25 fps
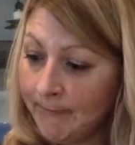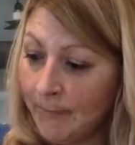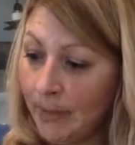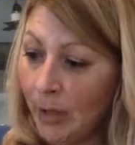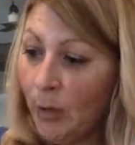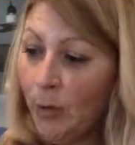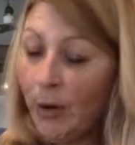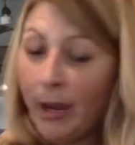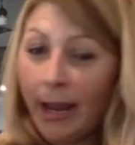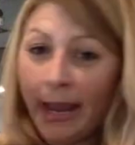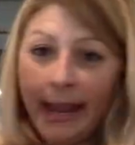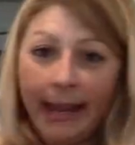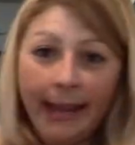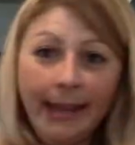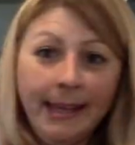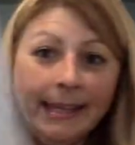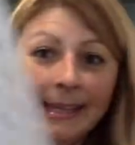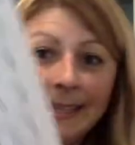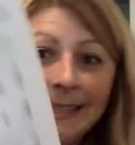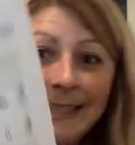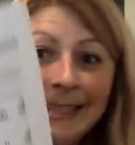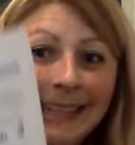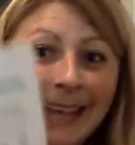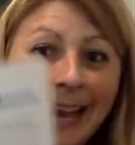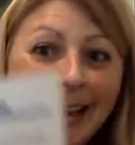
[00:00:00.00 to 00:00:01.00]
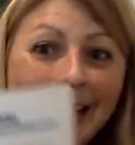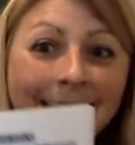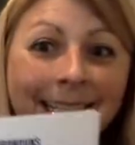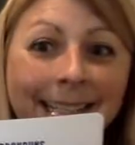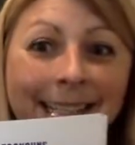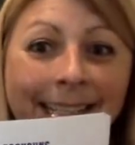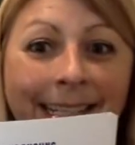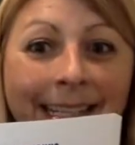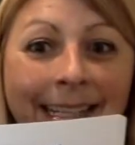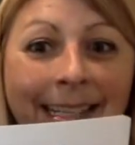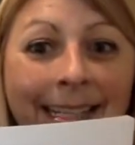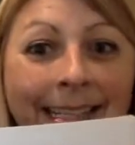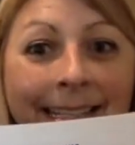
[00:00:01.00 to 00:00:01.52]
Okay,
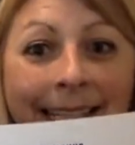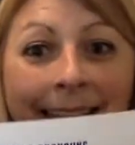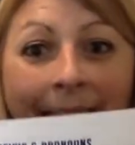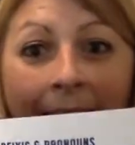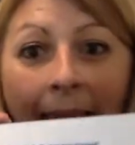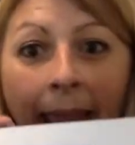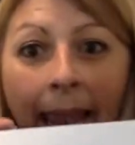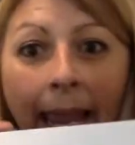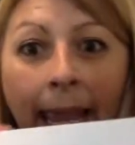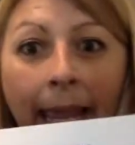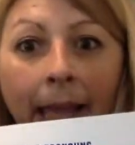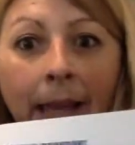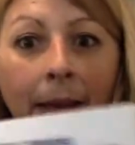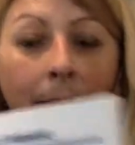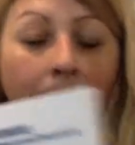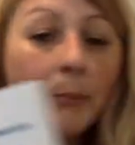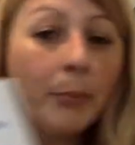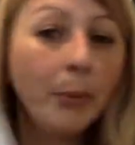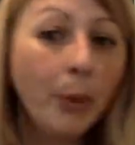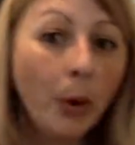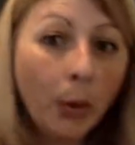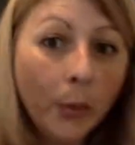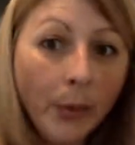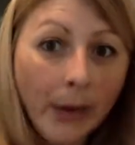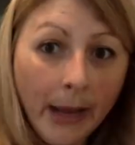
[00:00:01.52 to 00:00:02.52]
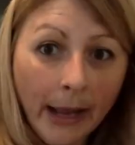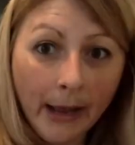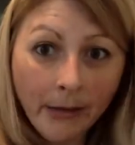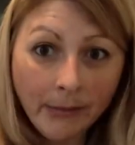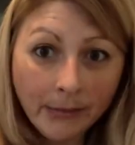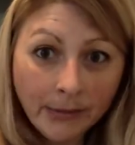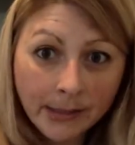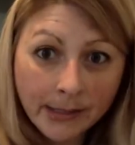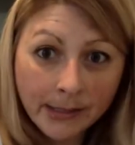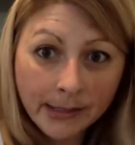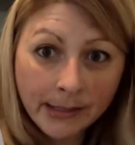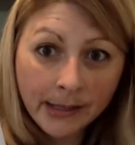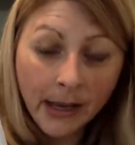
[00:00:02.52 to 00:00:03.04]
Dexis and
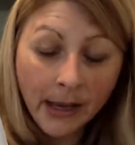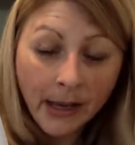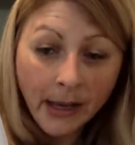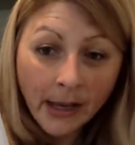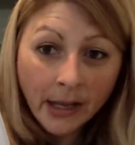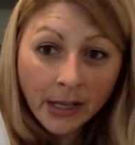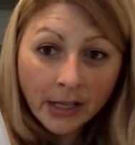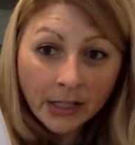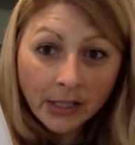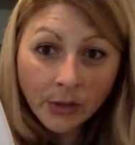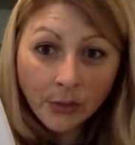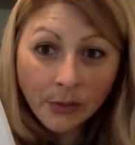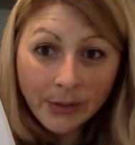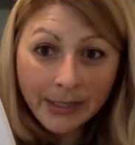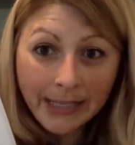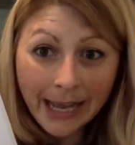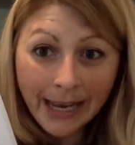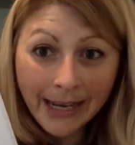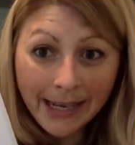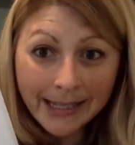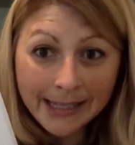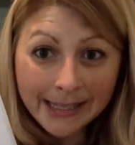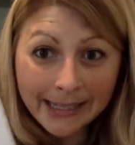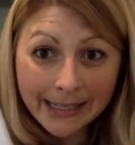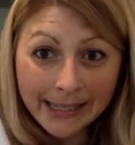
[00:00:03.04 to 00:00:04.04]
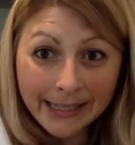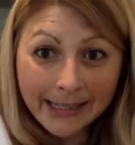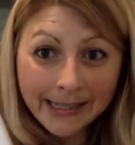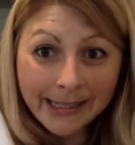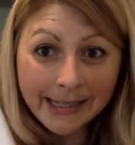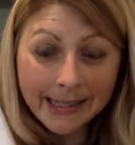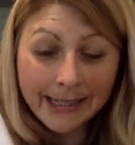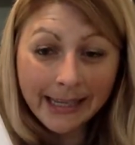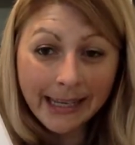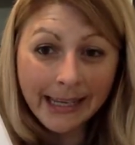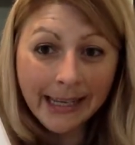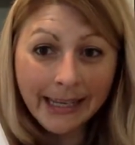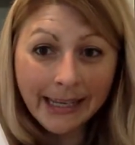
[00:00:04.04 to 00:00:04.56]
pronouns. So
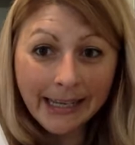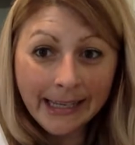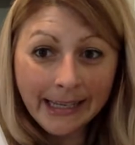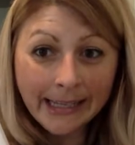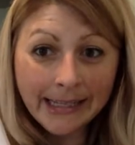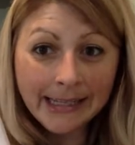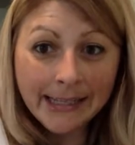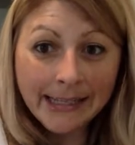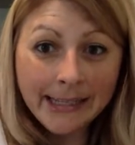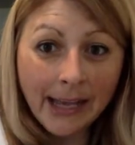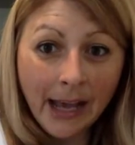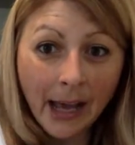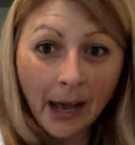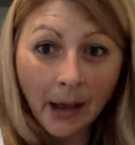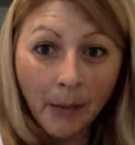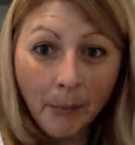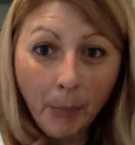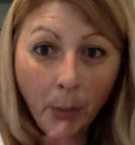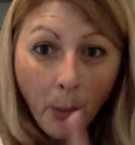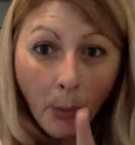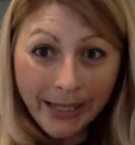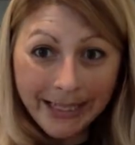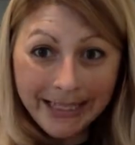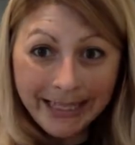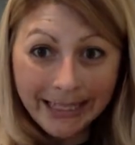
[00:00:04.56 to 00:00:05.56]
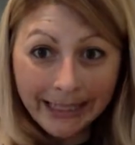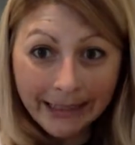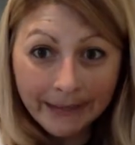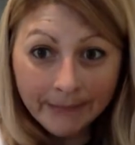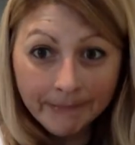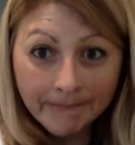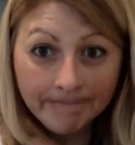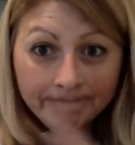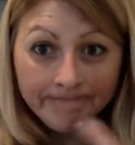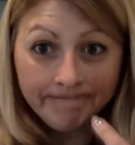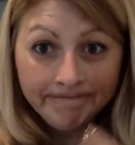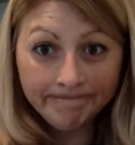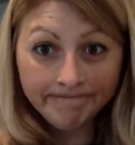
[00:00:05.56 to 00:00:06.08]
Dexis is pointing.
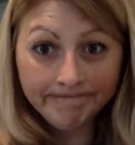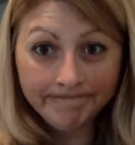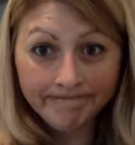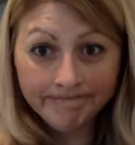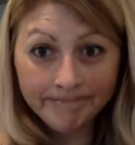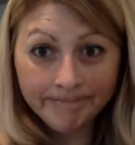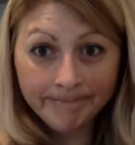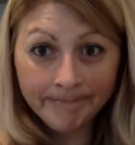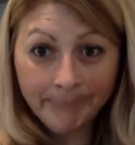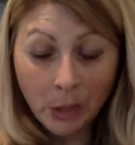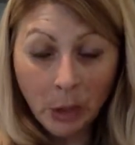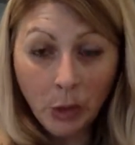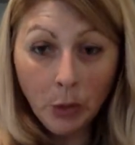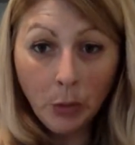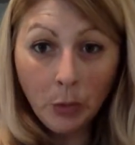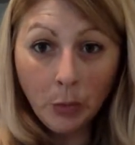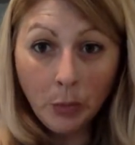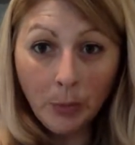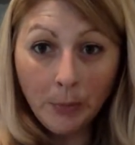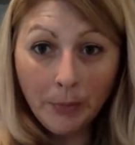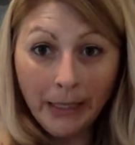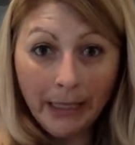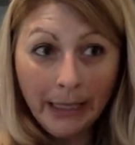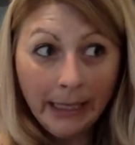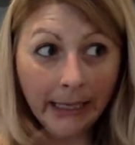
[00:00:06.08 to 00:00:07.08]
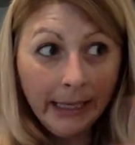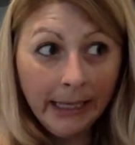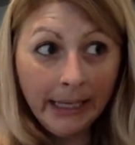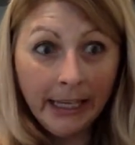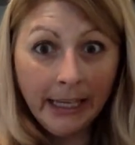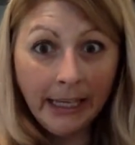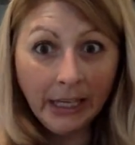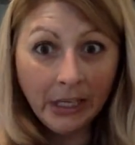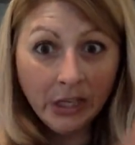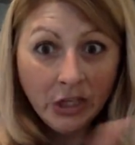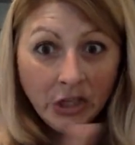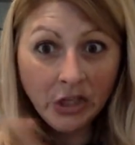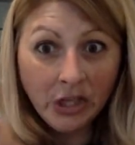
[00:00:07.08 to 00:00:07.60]
You, me,
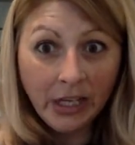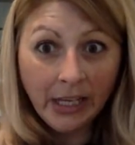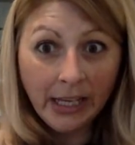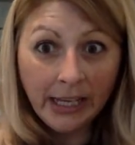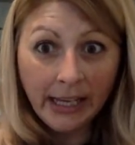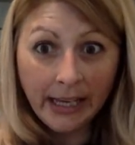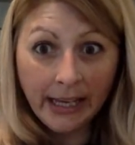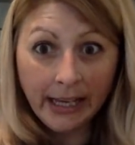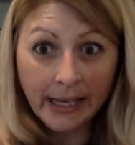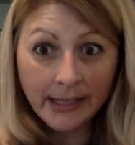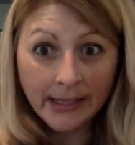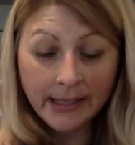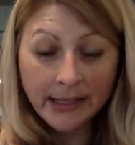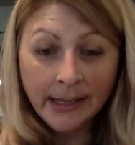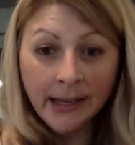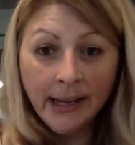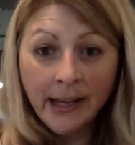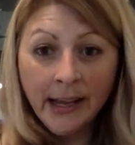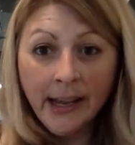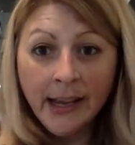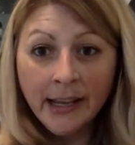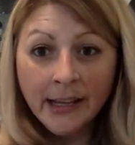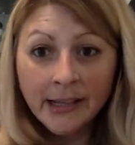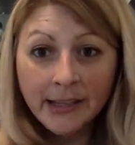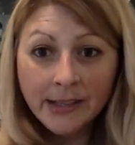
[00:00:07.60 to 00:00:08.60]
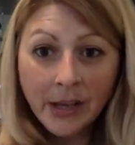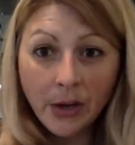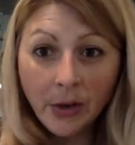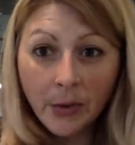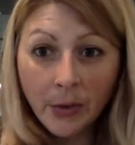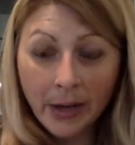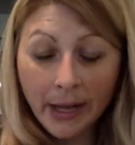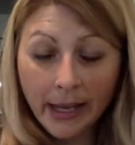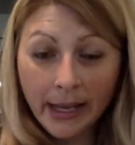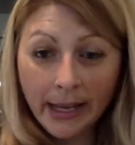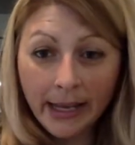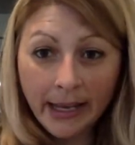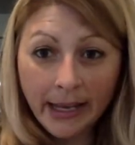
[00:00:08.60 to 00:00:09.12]
he, she, it. So
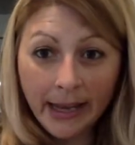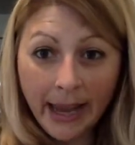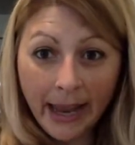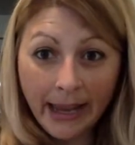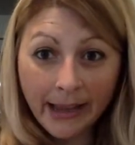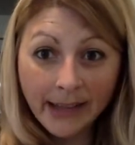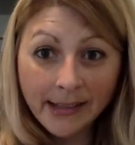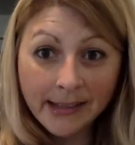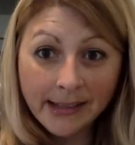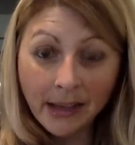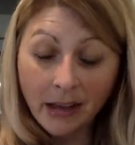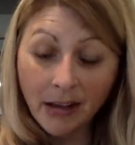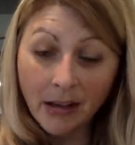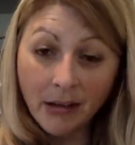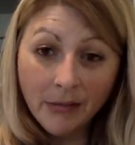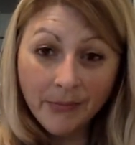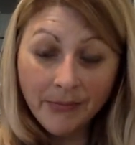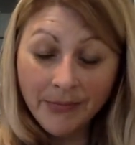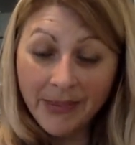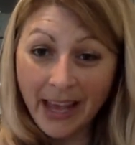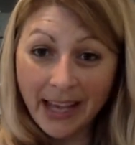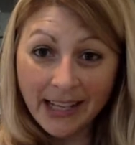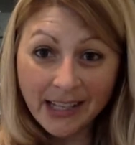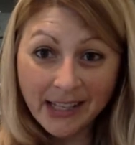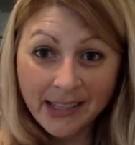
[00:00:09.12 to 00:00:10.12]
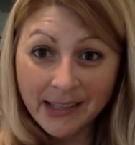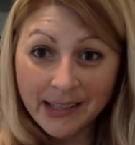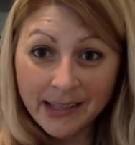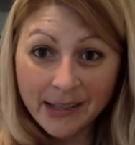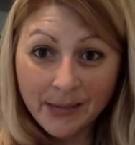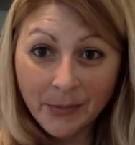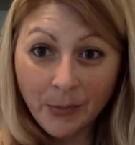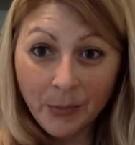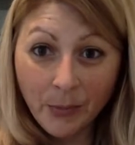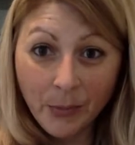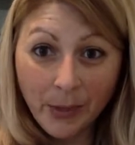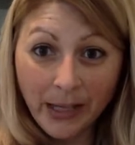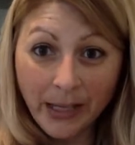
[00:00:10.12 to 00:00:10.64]
in ASL,
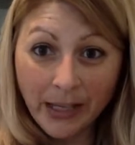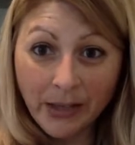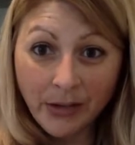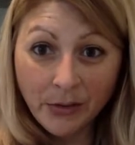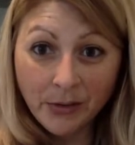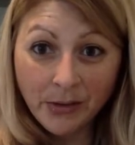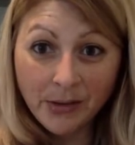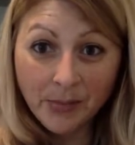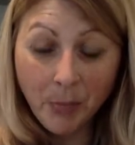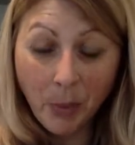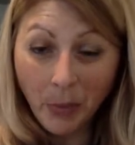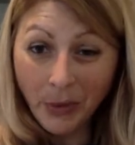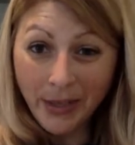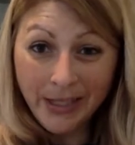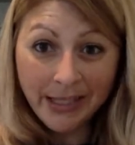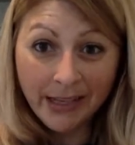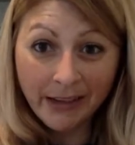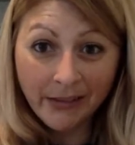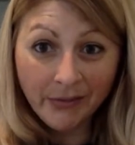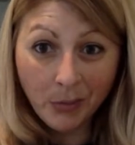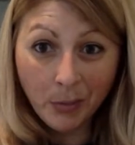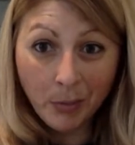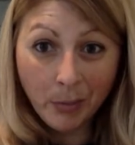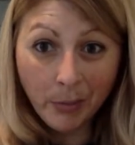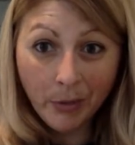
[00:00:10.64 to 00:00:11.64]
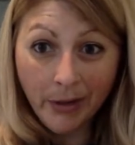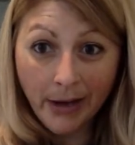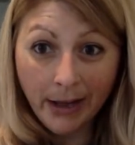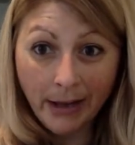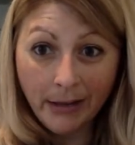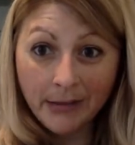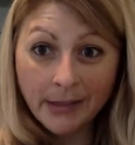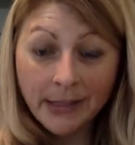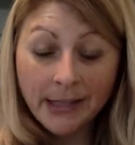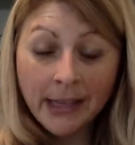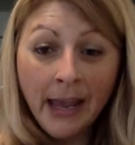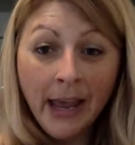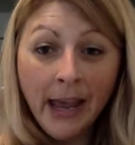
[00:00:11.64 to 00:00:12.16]
we use pointing for
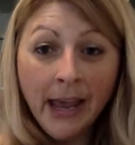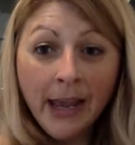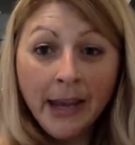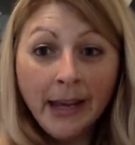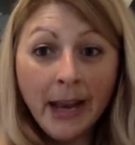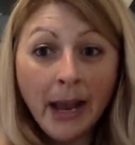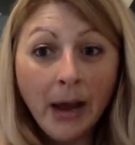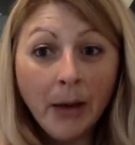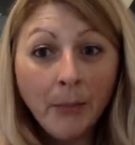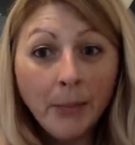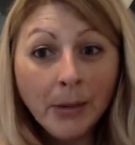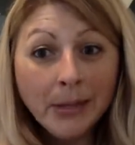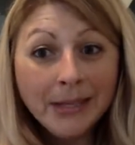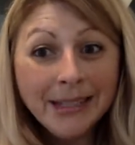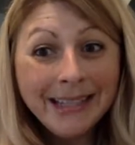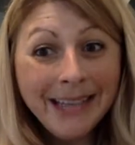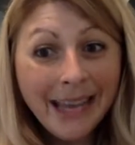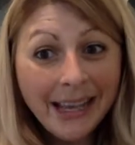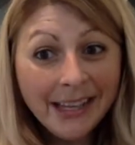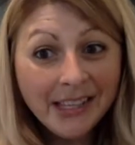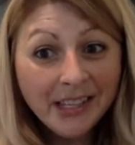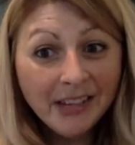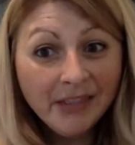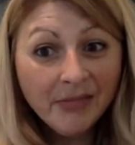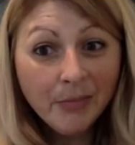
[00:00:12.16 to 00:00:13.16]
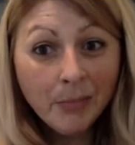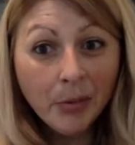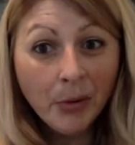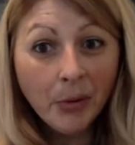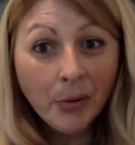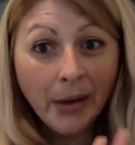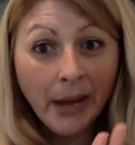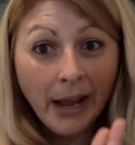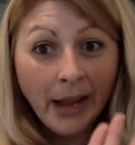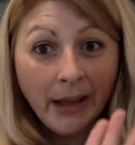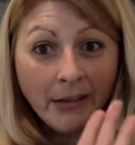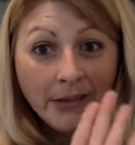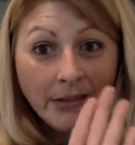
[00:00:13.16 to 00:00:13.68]
pronouns. Now, possessive
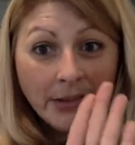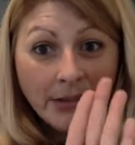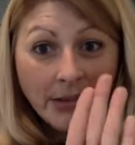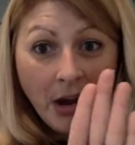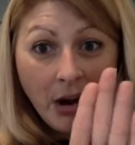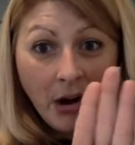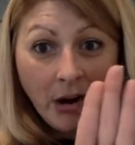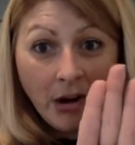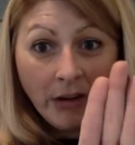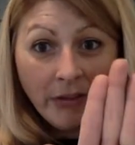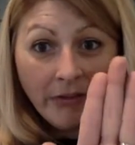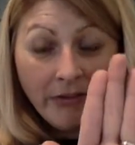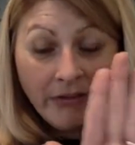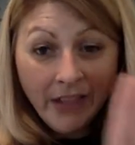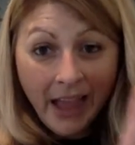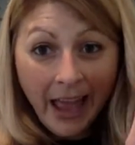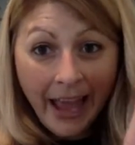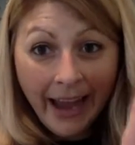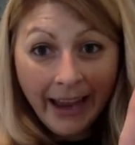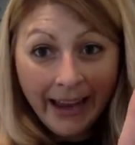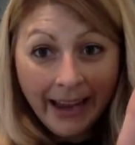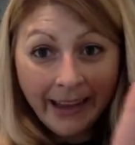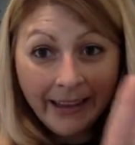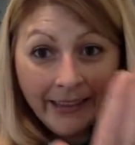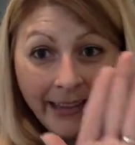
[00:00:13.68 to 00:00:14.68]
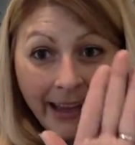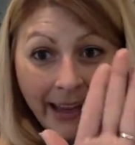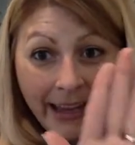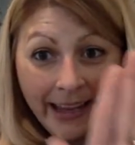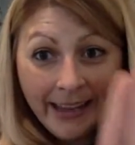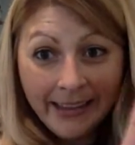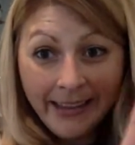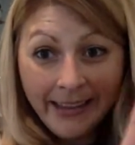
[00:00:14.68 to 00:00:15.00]
pronouns are flat hand like